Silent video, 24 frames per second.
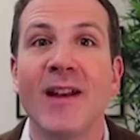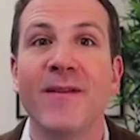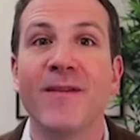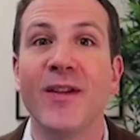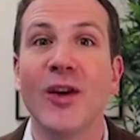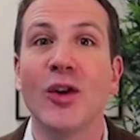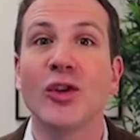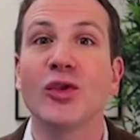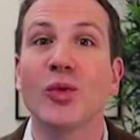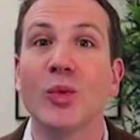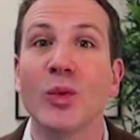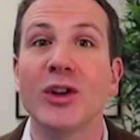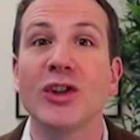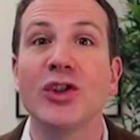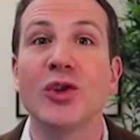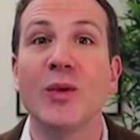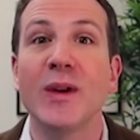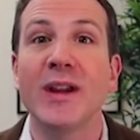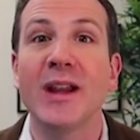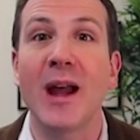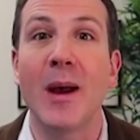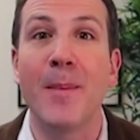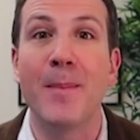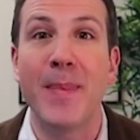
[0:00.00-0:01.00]
And folks, we're
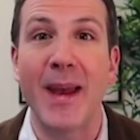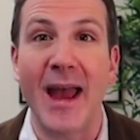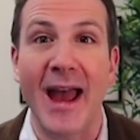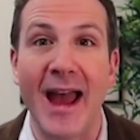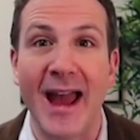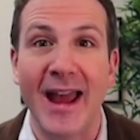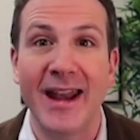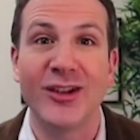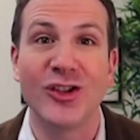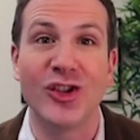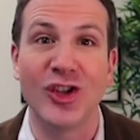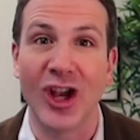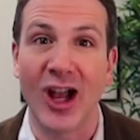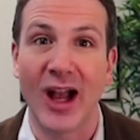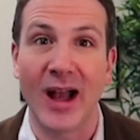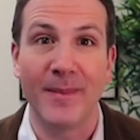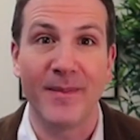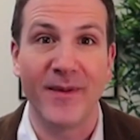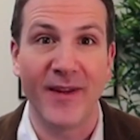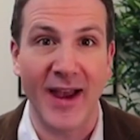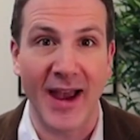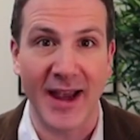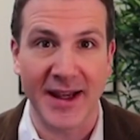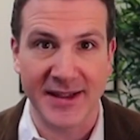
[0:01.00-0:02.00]
doing a bad
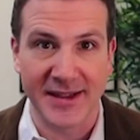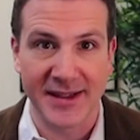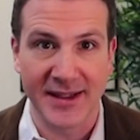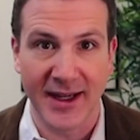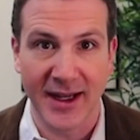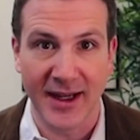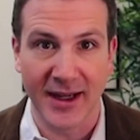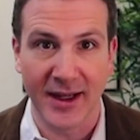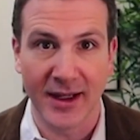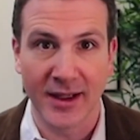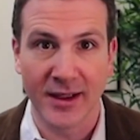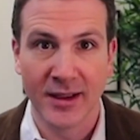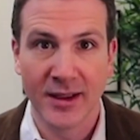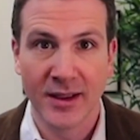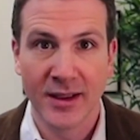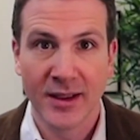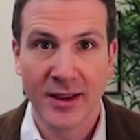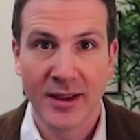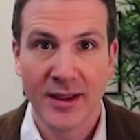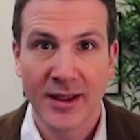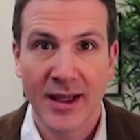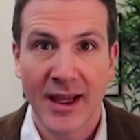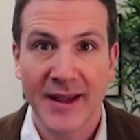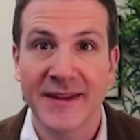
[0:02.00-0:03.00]
job vaccinating.
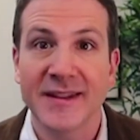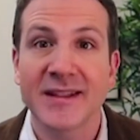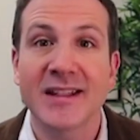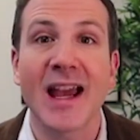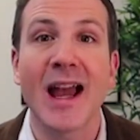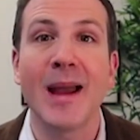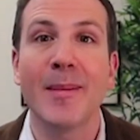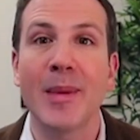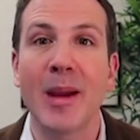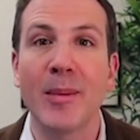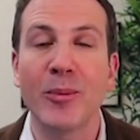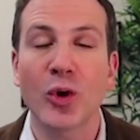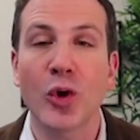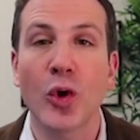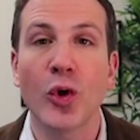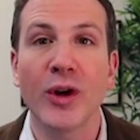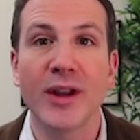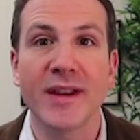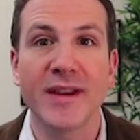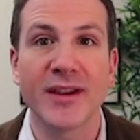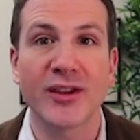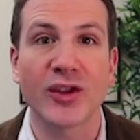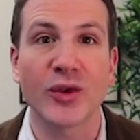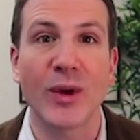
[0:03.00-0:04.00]
At the time I'm
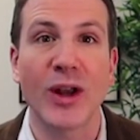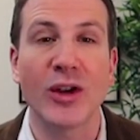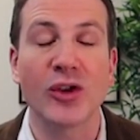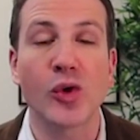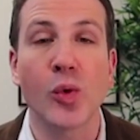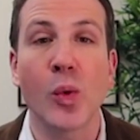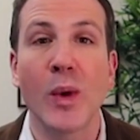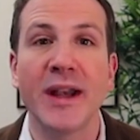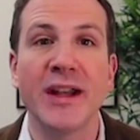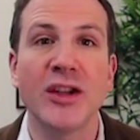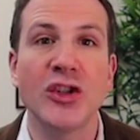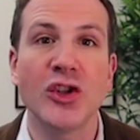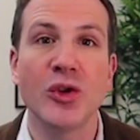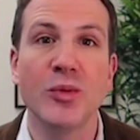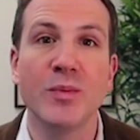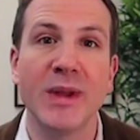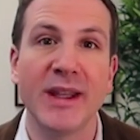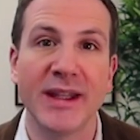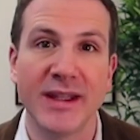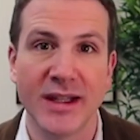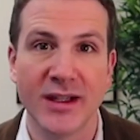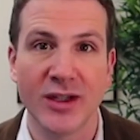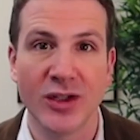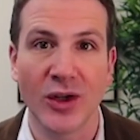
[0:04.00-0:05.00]
recording this, around 22
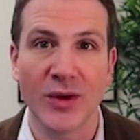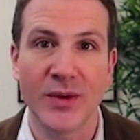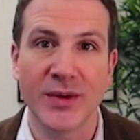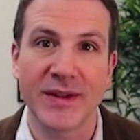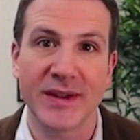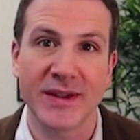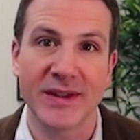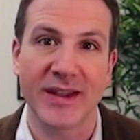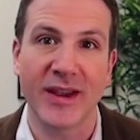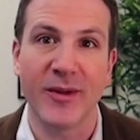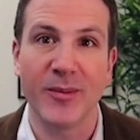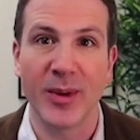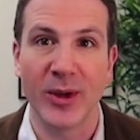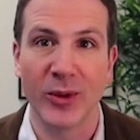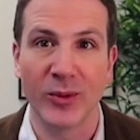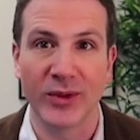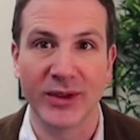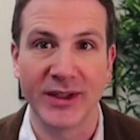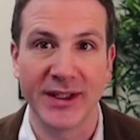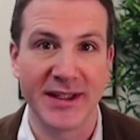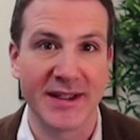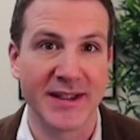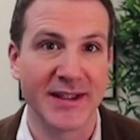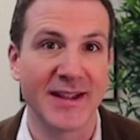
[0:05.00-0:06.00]
million doses have been
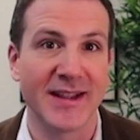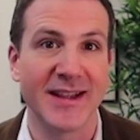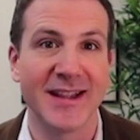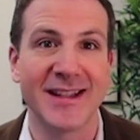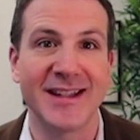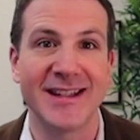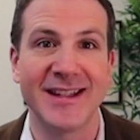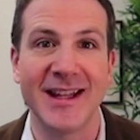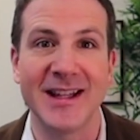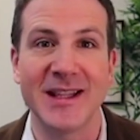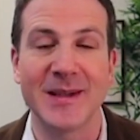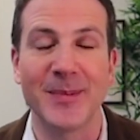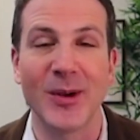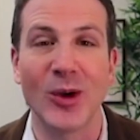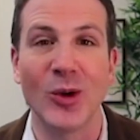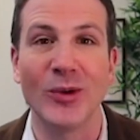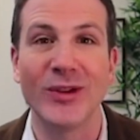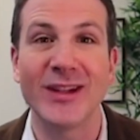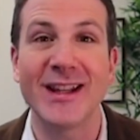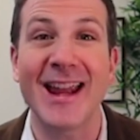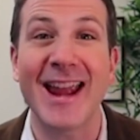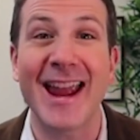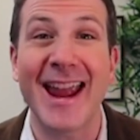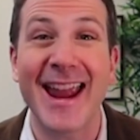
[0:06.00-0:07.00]
released to the states, but
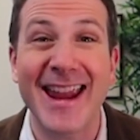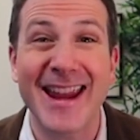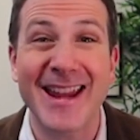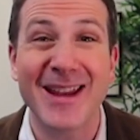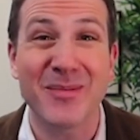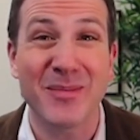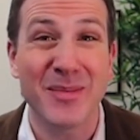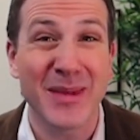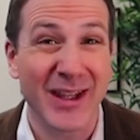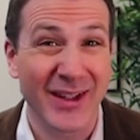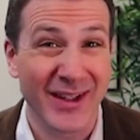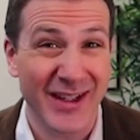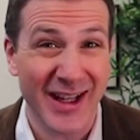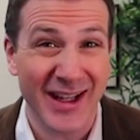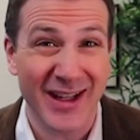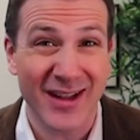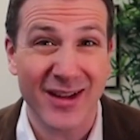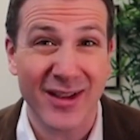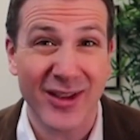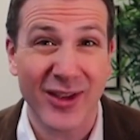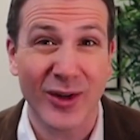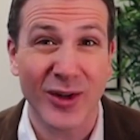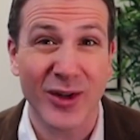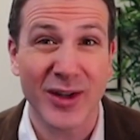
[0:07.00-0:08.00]
only 8 million,
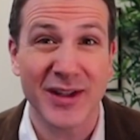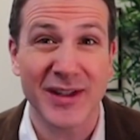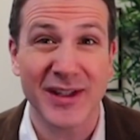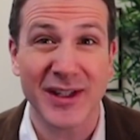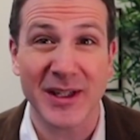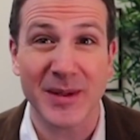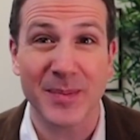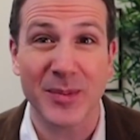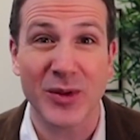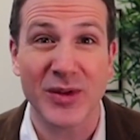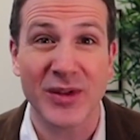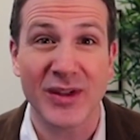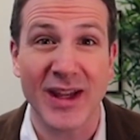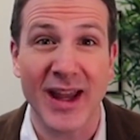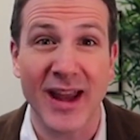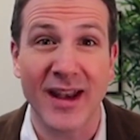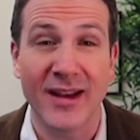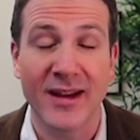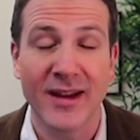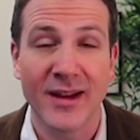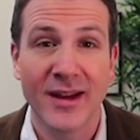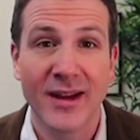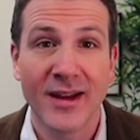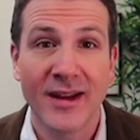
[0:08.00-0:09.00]
36%,
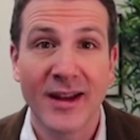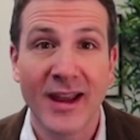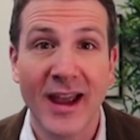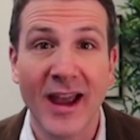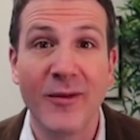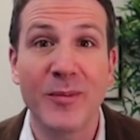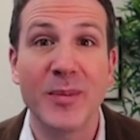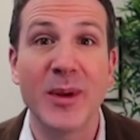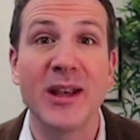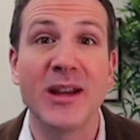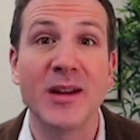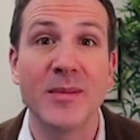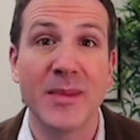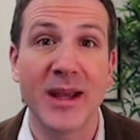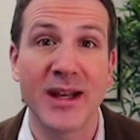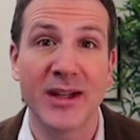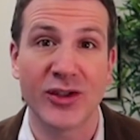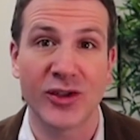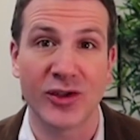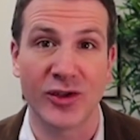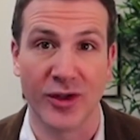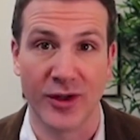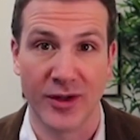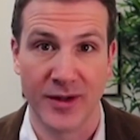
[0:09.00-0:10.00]
have been
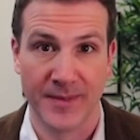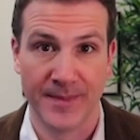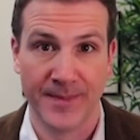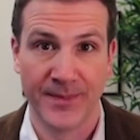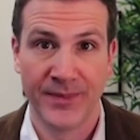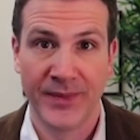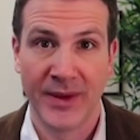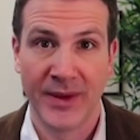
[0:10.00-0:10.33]
administered.